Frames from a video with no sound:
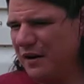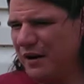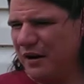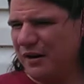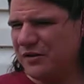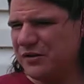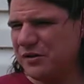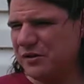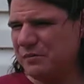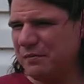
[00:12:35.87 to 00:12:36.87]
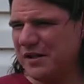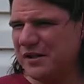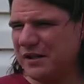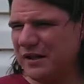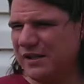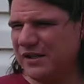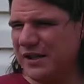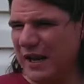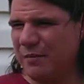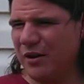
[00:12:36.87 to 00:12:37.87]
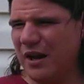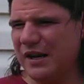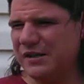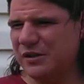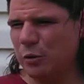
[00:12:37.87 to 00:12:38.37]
to basically stabilize